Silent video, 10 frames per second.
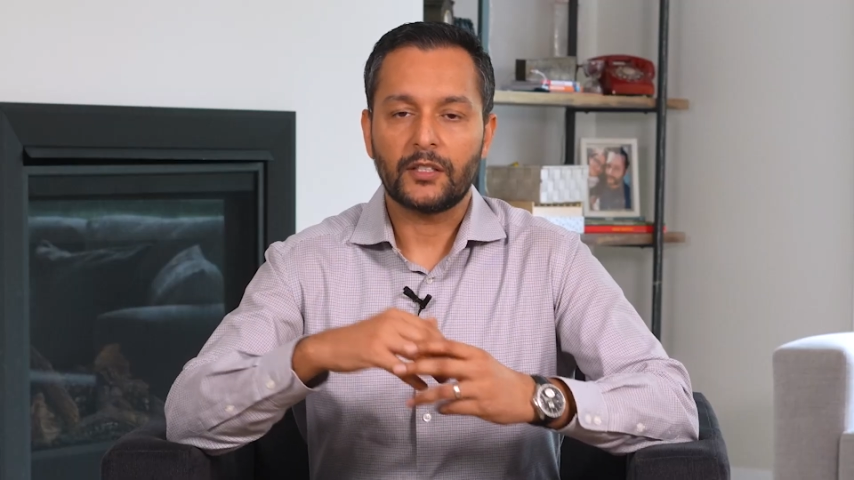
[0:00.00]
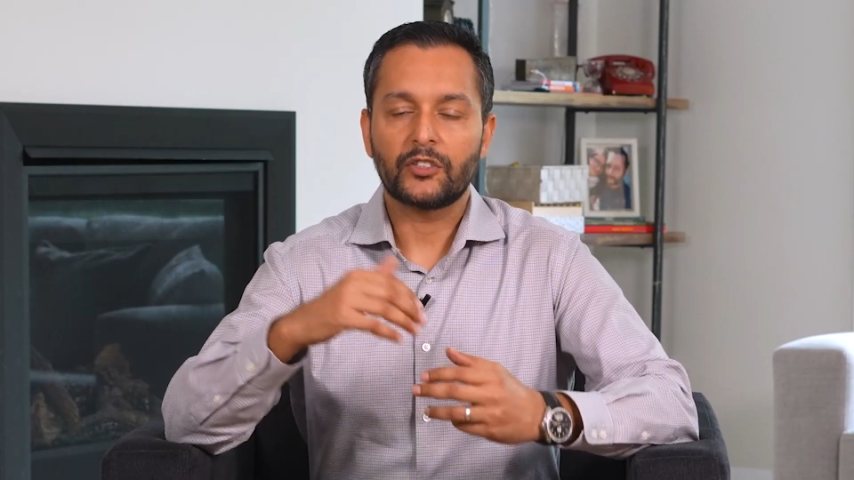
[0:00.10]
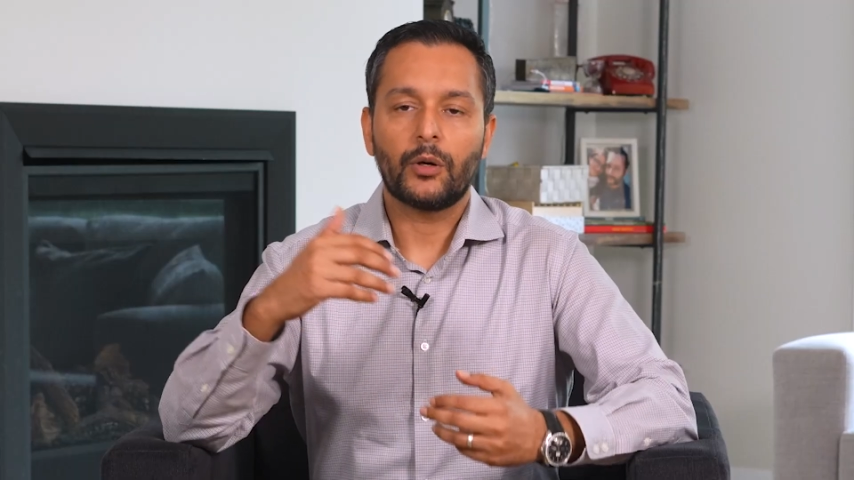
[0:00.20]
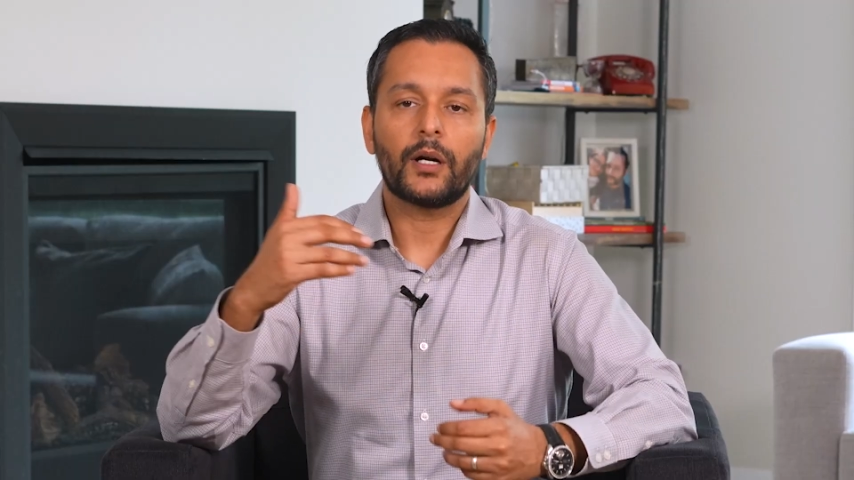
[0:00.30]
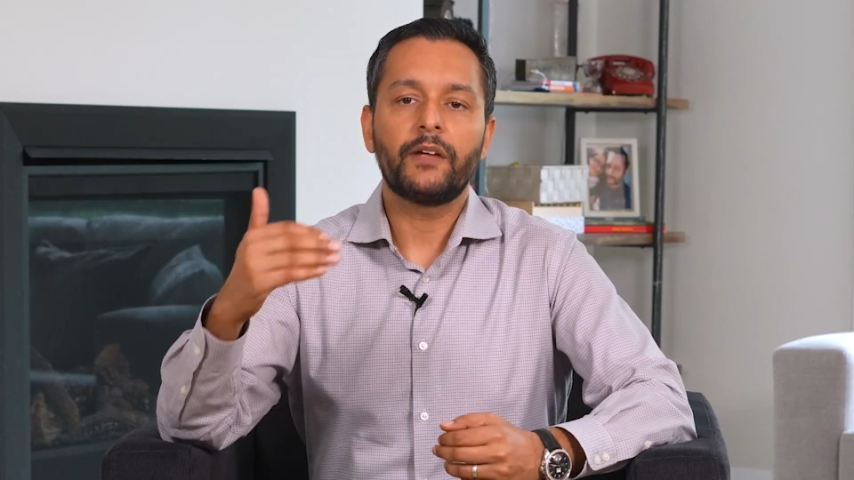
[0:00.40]

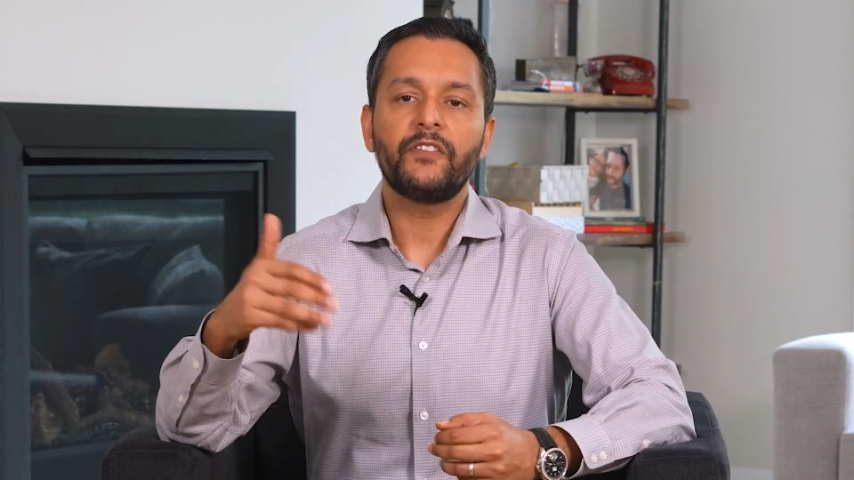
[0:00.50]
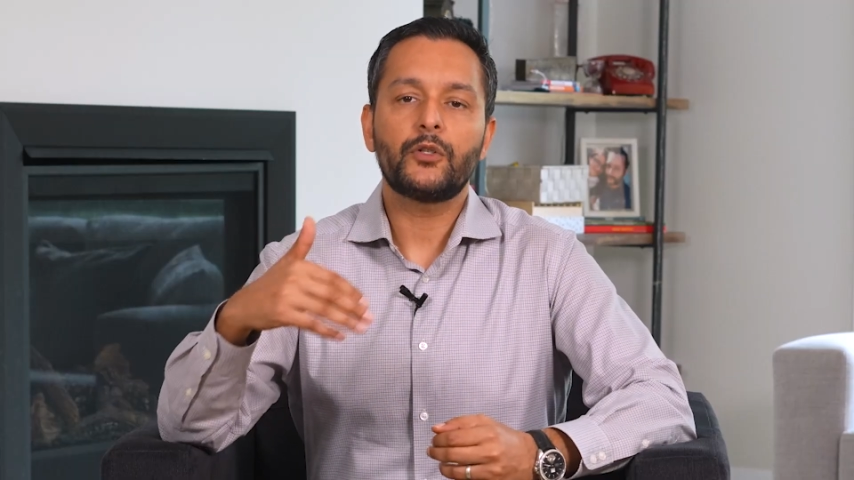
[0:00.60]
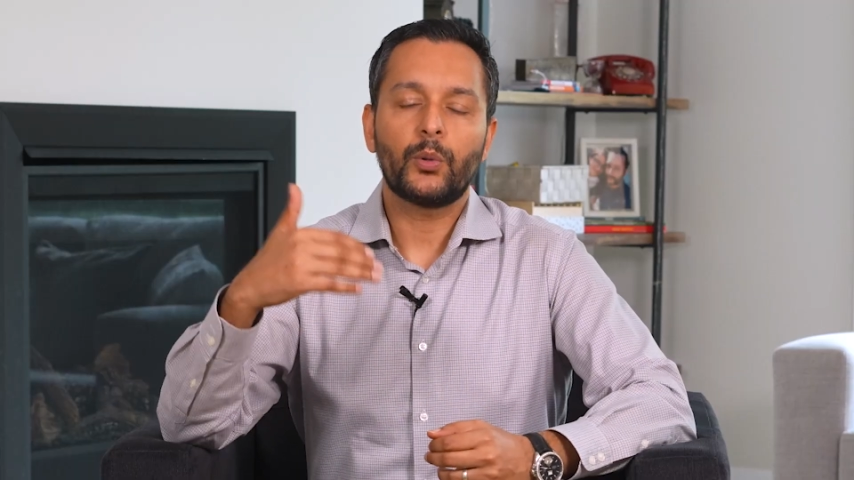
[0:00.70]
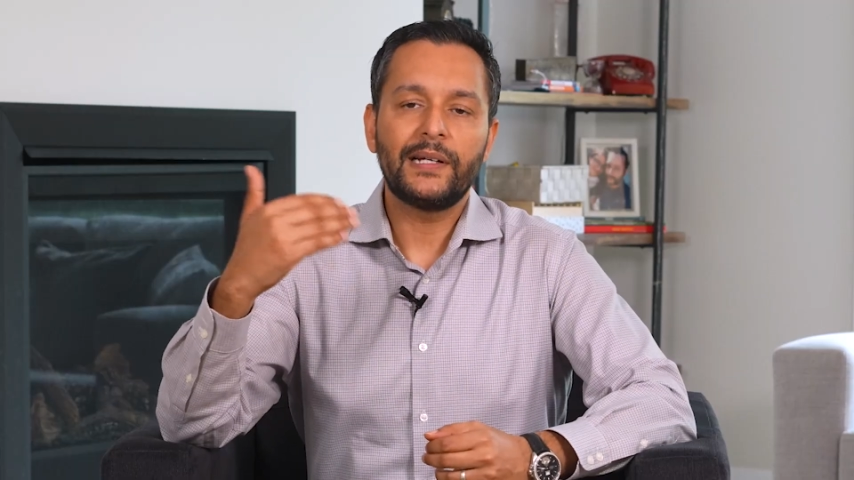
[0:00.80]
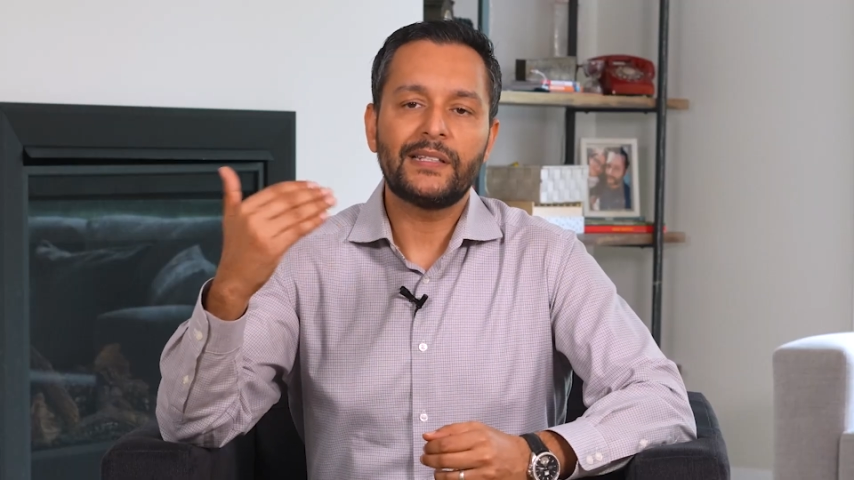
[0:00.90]
So our
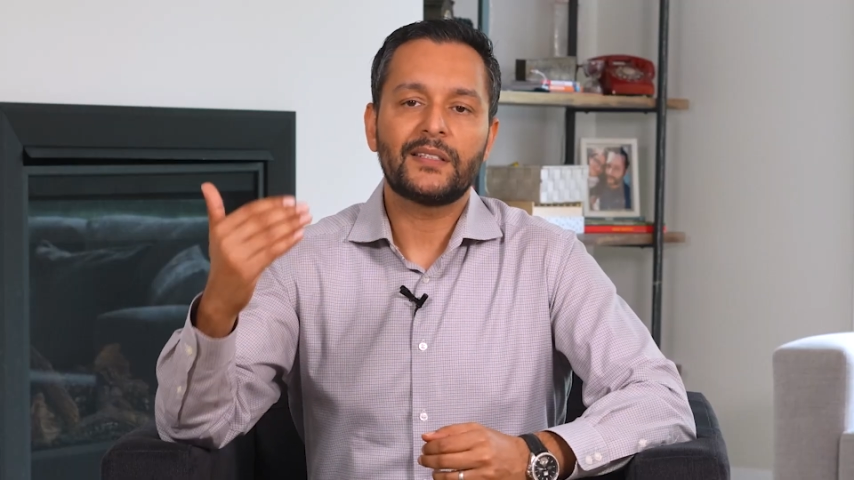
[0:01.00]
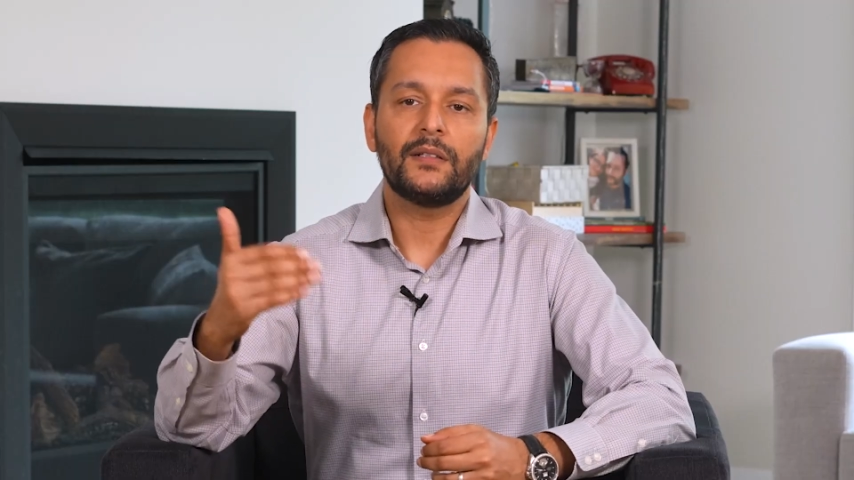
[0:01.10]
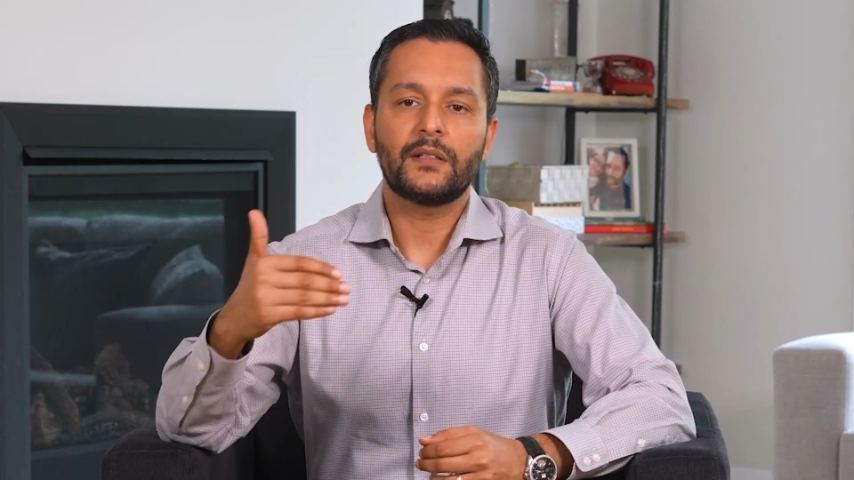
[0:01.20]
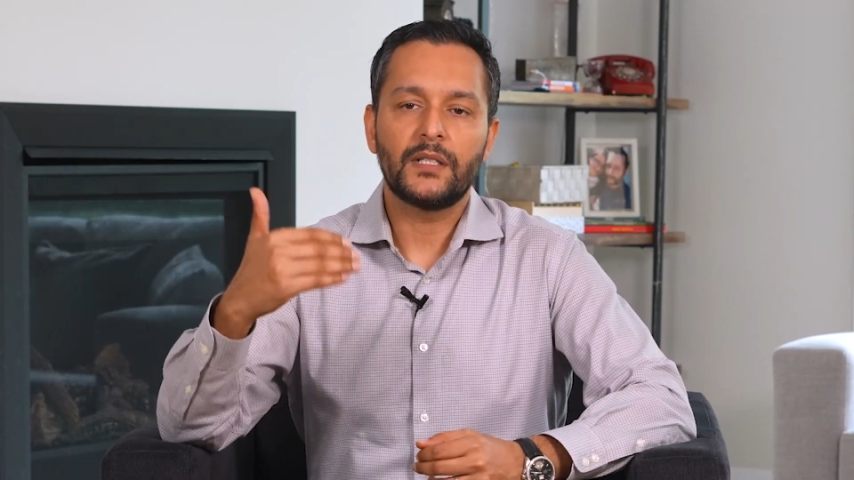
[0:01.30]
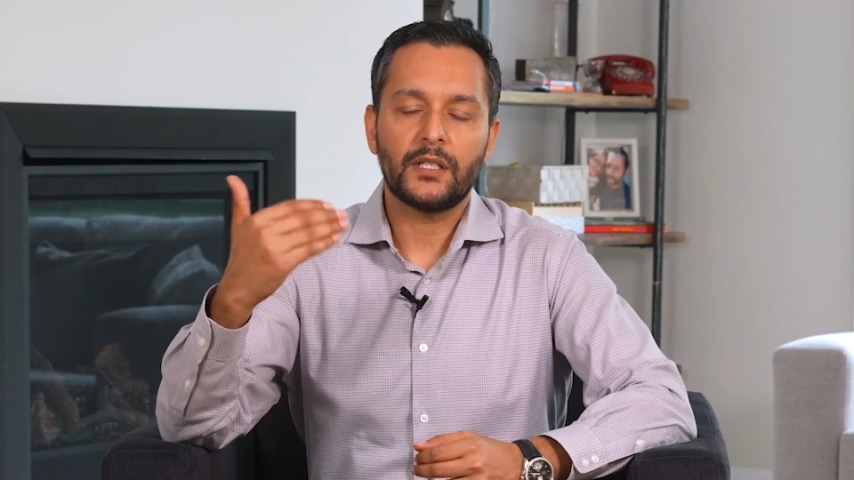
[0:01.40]
inventory
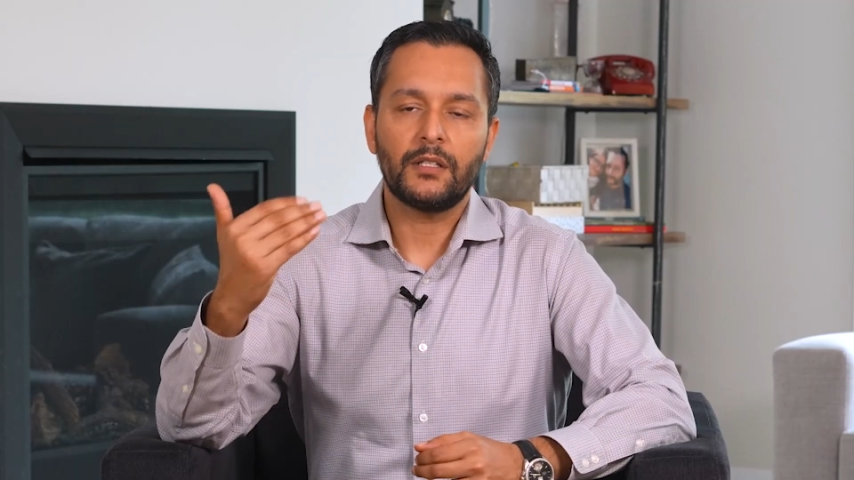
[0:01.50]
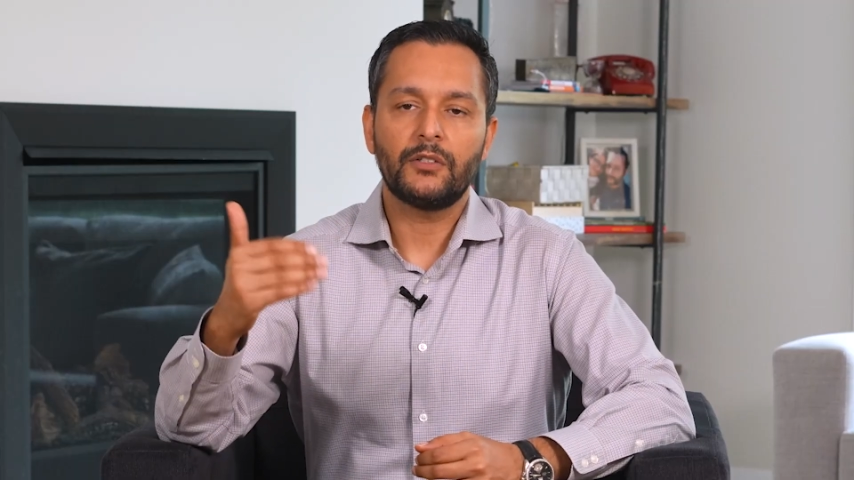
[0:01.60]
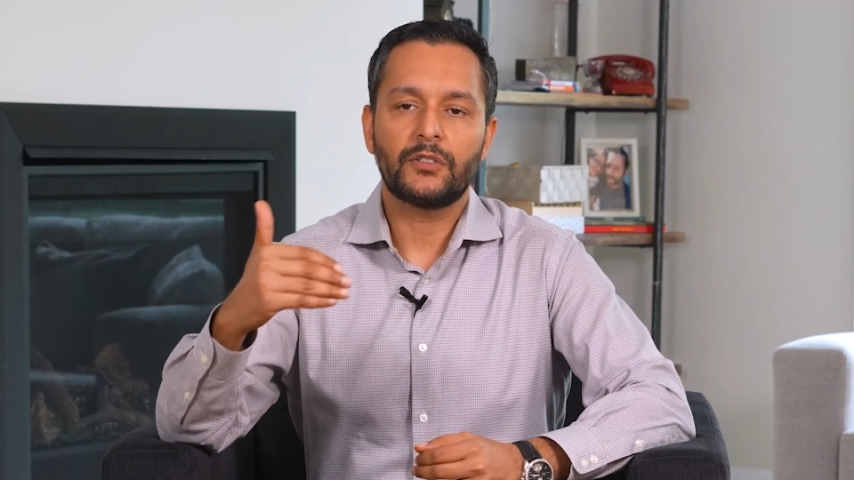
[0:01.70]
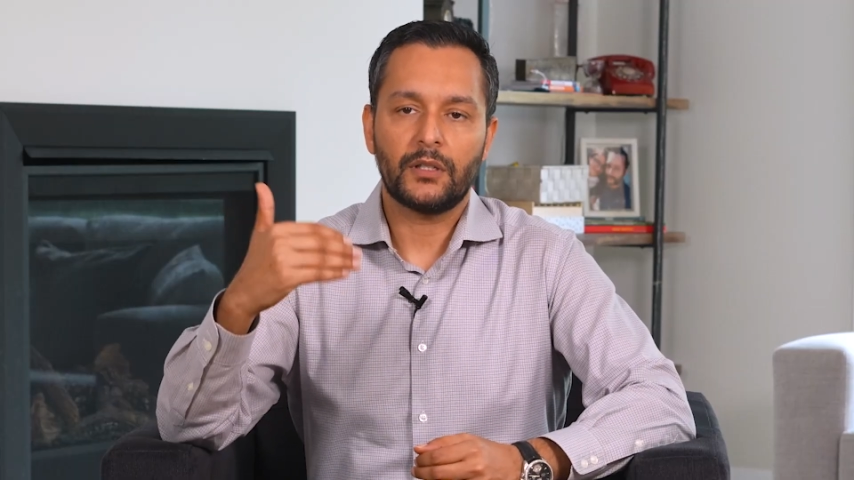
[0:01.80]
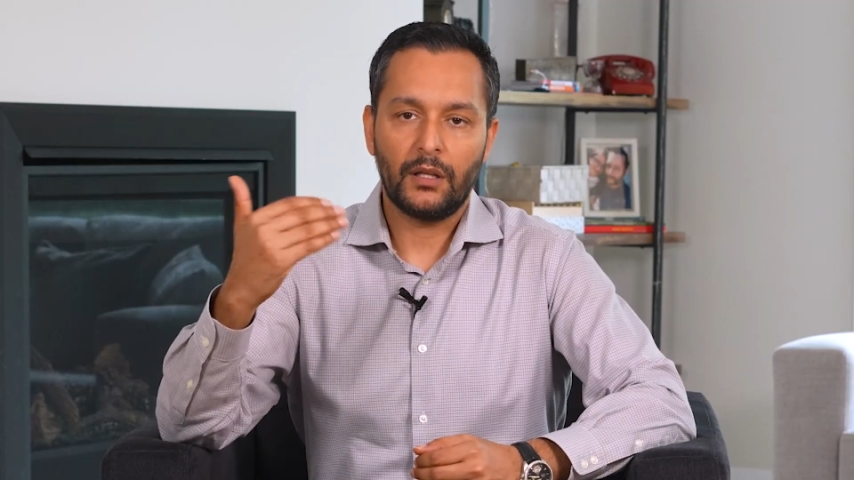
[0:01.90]
still
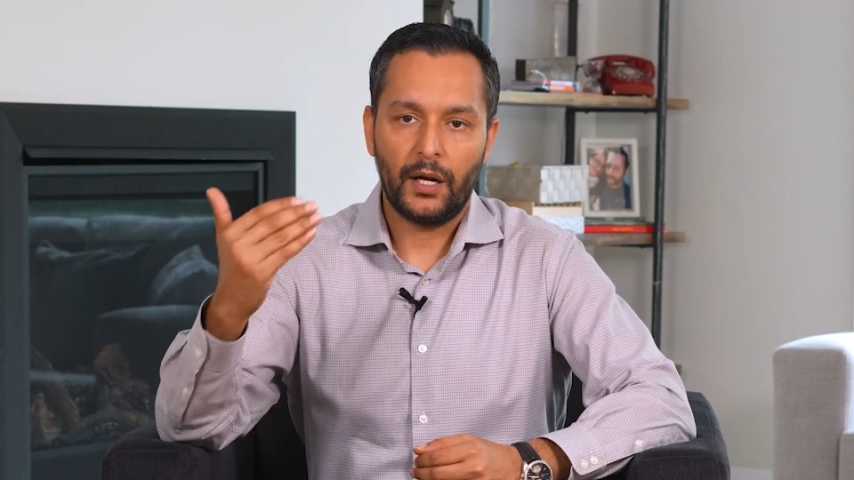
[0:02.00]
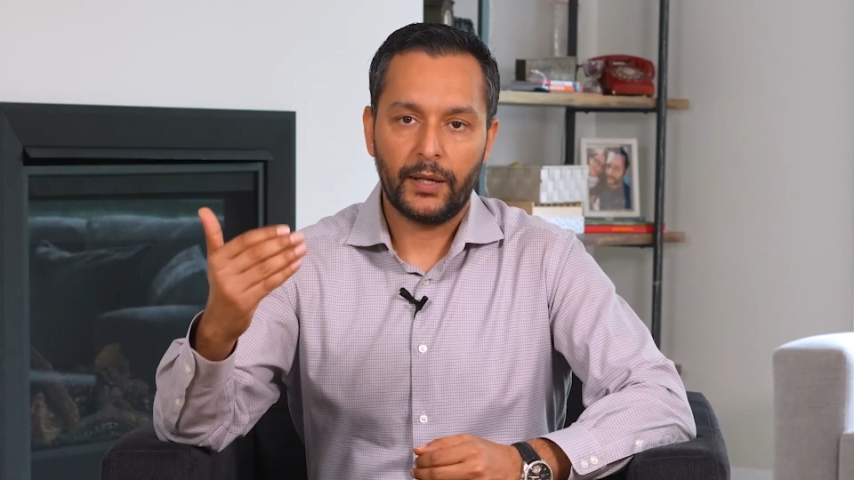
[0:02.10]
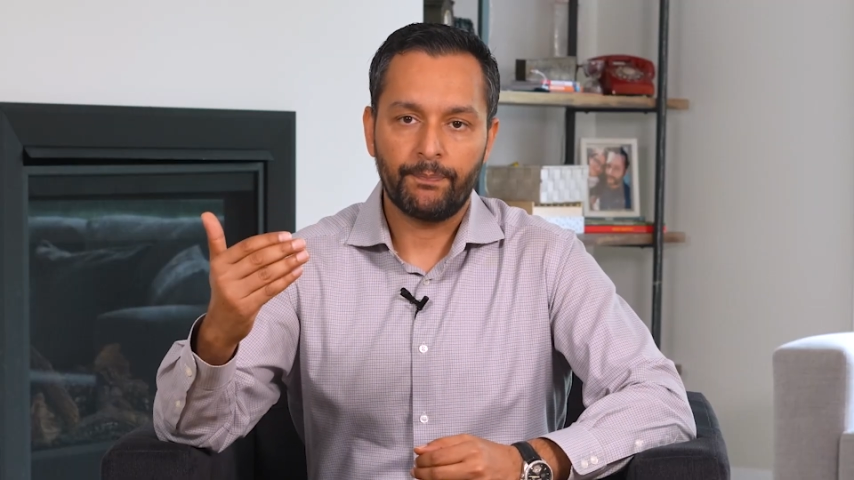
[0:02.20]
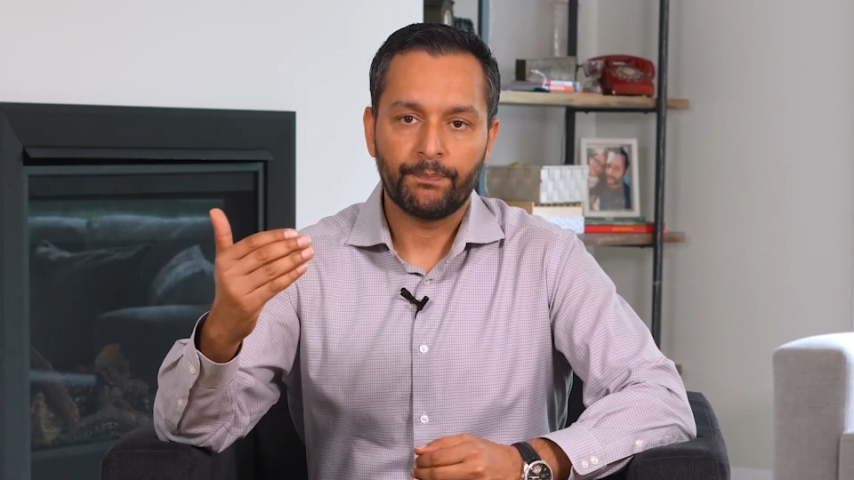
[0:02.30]
continues to climb.